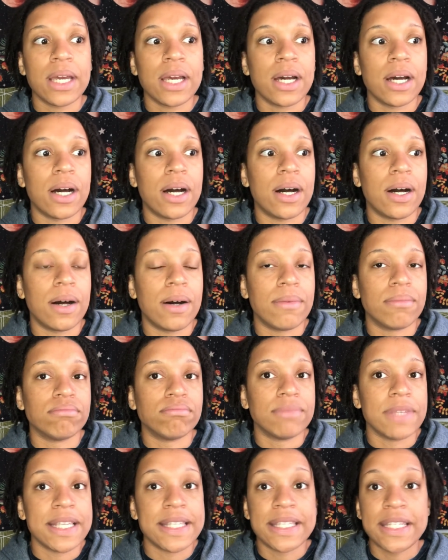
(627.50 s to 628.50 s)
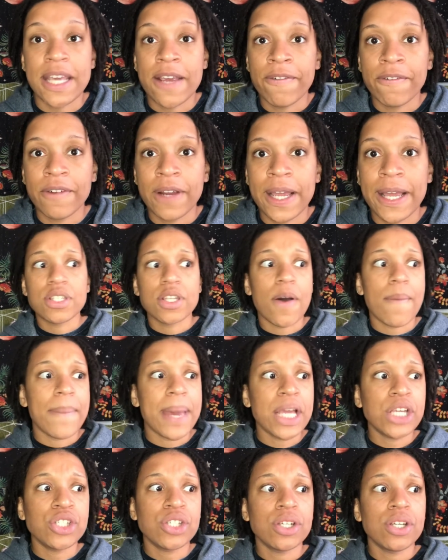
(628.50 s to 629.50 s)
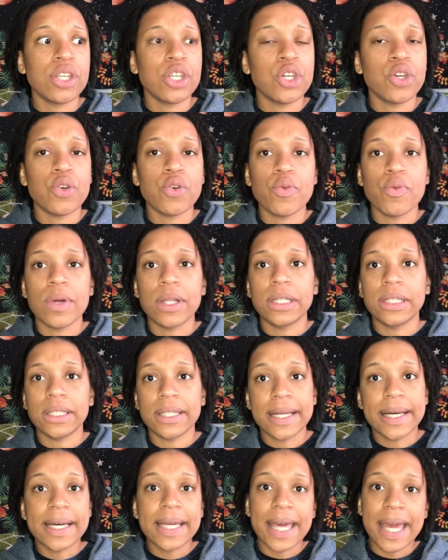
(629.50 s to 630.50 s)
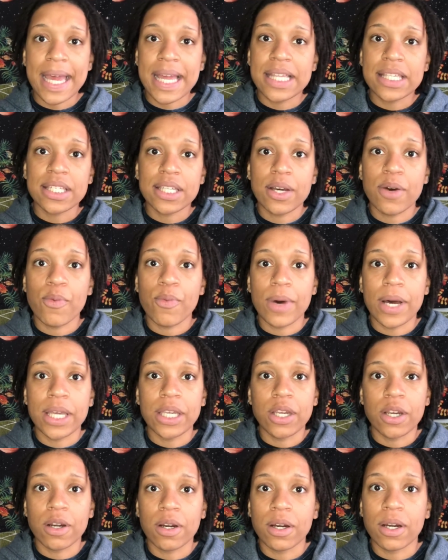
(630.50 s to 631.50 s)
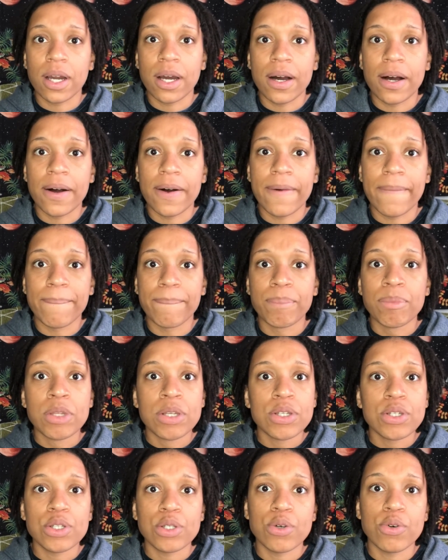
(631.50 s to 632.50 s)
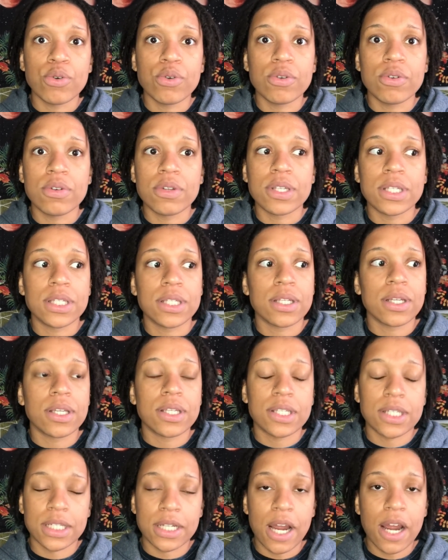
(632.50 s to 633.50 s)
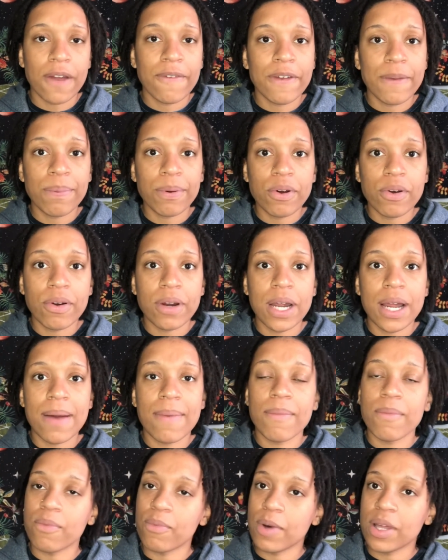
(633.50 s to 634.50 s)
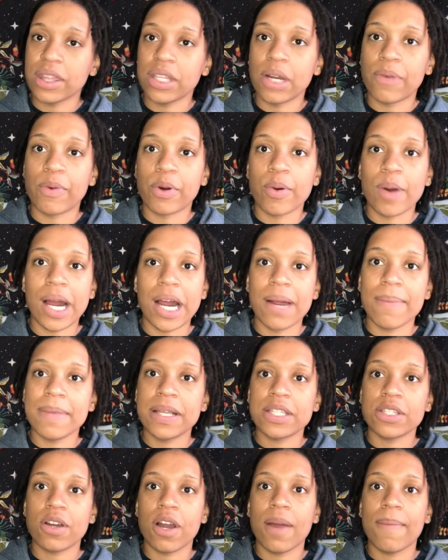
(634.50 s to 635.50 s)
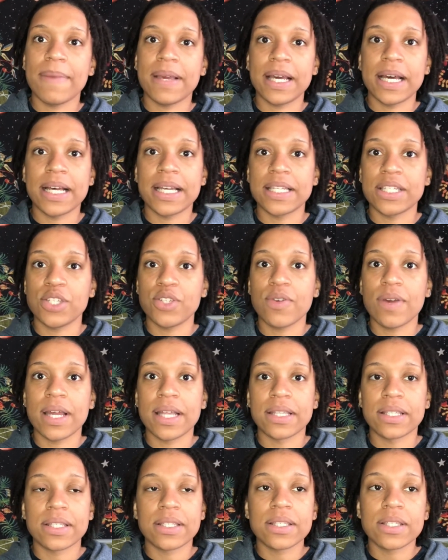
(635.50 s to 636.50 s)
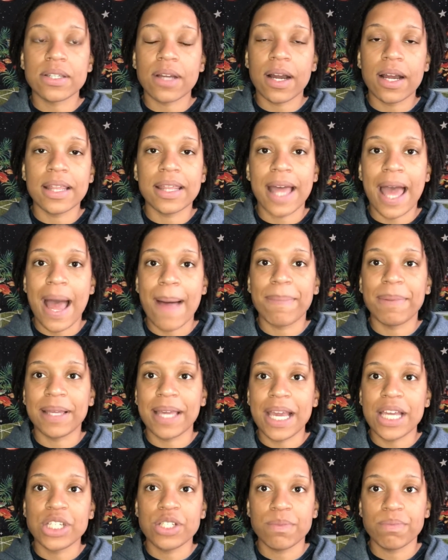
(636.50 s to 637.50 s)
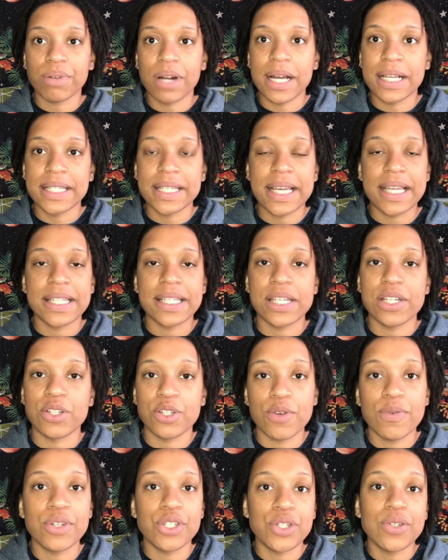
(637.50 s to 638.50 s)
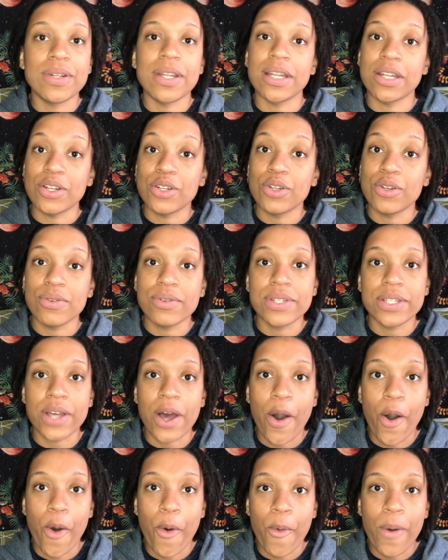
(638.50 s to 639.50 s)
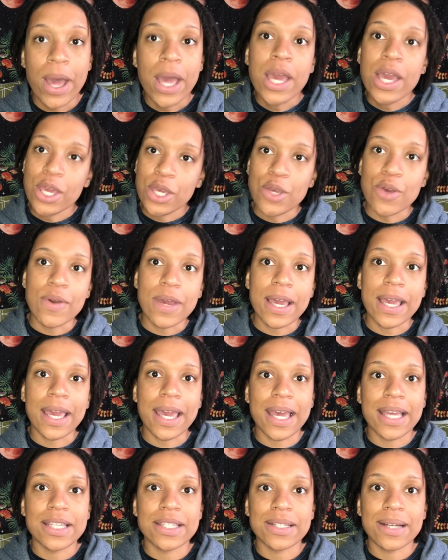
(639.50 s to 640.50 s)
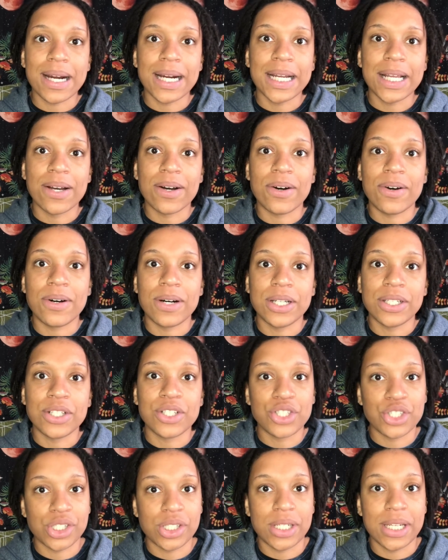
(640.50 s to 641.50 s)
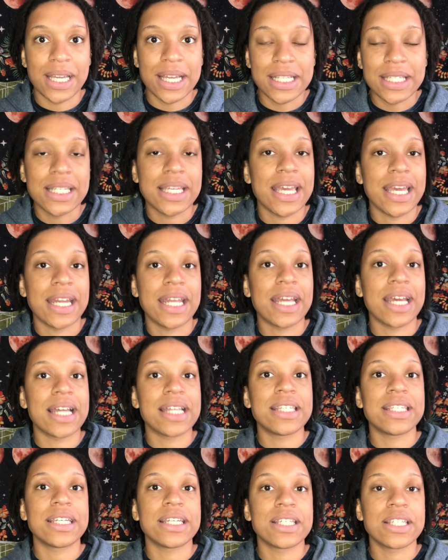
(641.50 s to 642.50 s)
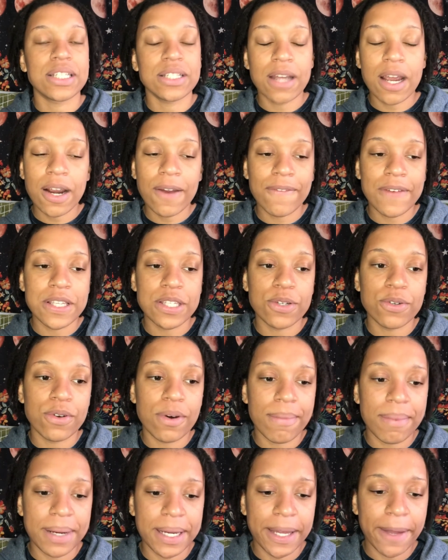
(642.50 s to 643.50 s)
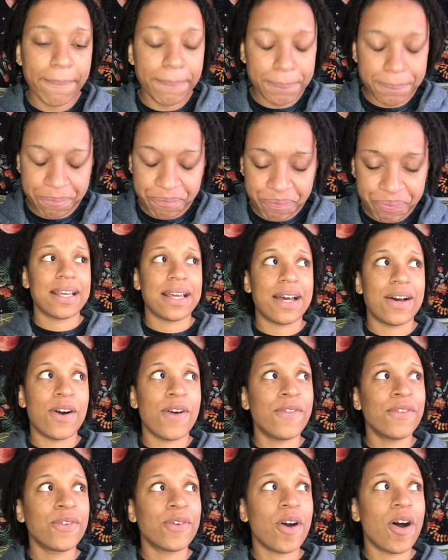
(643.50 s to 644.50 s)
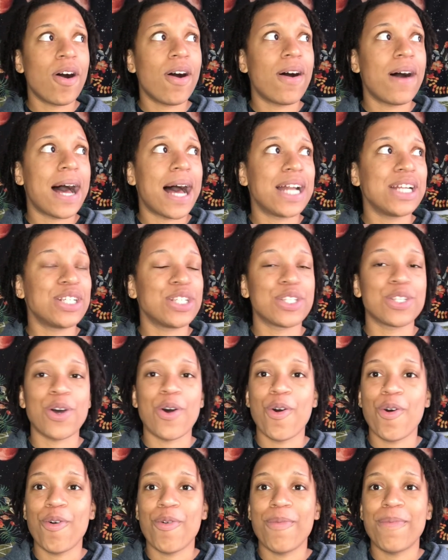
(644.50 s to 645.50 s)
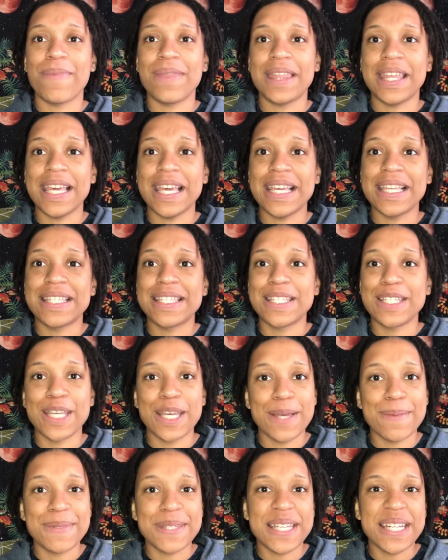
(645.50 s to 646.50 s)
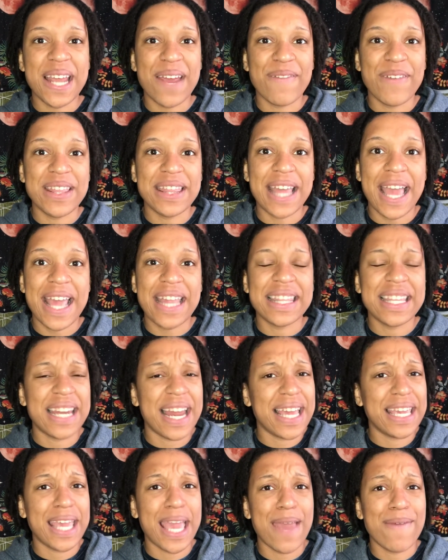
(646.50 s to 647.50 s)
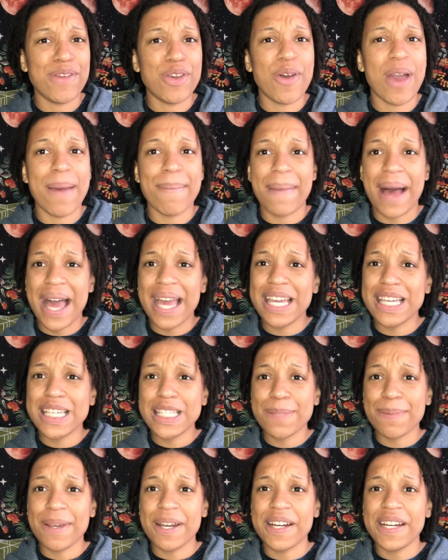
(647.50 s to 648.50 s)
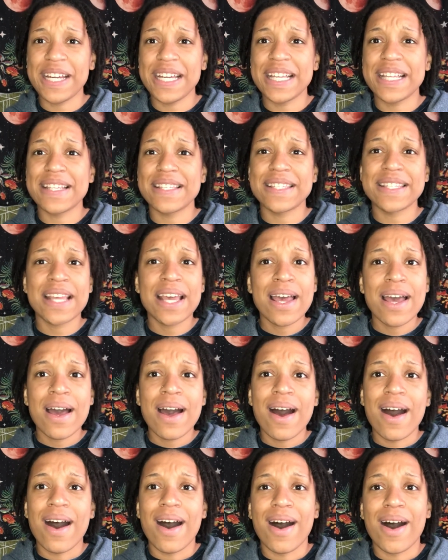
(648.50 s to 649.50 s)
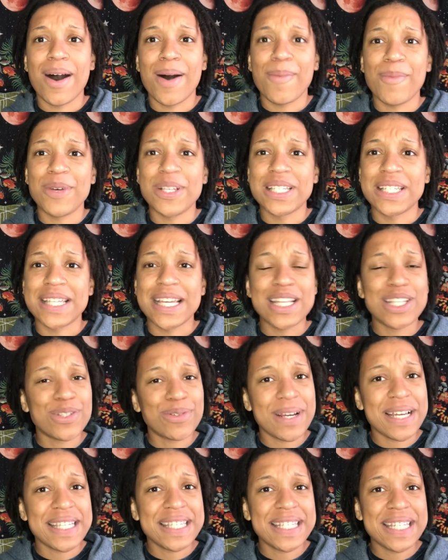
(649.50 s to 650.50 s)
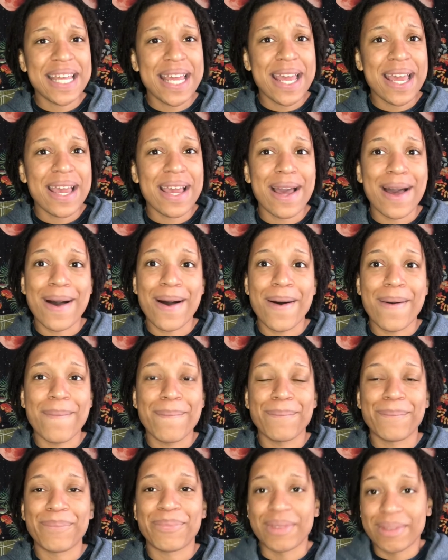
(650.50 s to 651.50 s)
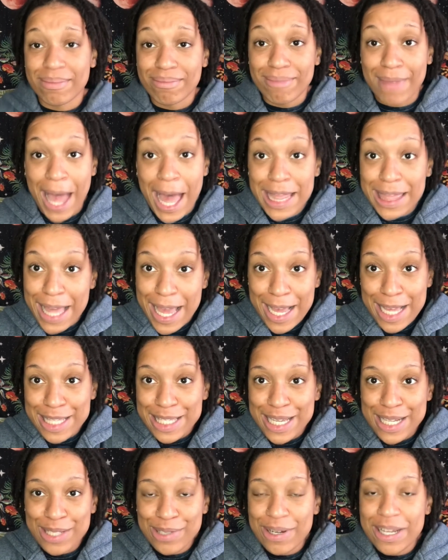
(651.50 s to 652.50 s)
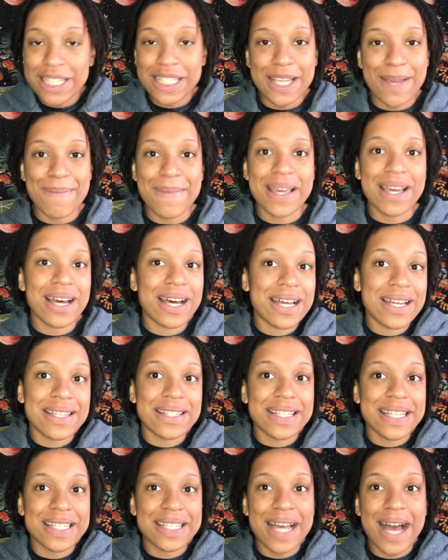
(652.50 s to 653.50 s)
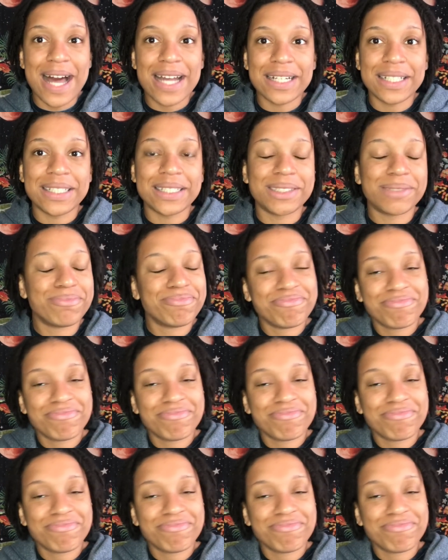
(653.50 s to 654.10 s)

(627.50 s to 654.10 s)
um, is different. So make sure you look into what your um, school's sonography program, what their requirements are, because you can start the application process and do what you need to do so you can get started on your journey into getting into sonography school. But overall, I just hope these tips and everything that I gave you and my experience um, was interesting. Um, I think it's interesting because it's kind of